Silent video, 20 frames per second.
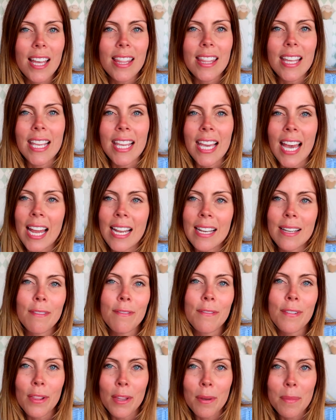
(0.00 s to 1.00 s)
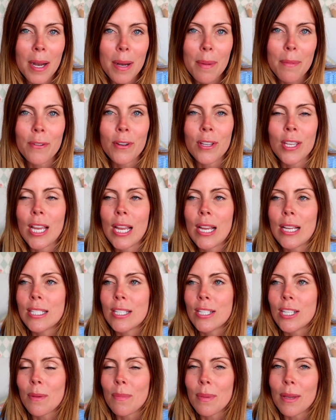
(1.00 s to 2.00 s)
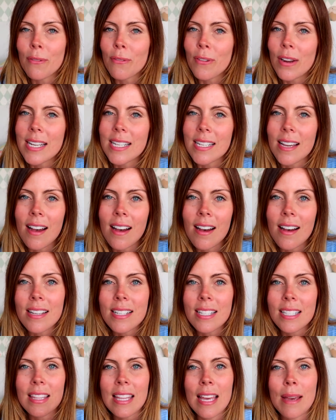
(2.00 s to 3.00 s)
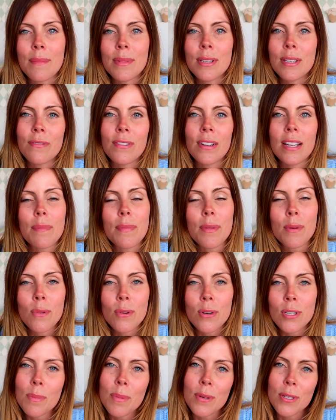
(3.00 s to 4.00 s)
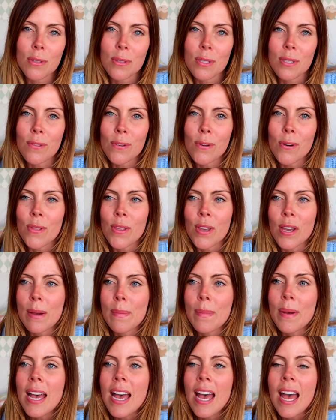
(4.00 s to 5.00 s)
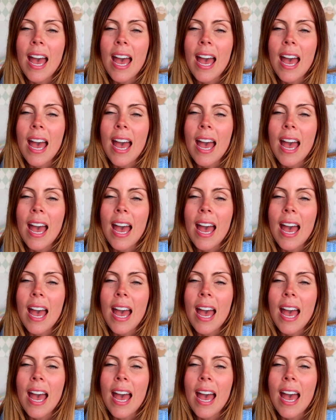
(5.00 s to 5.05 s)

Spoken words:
they can fill them up for you, so don't be afraid to ask them to fill up the water bottles for them.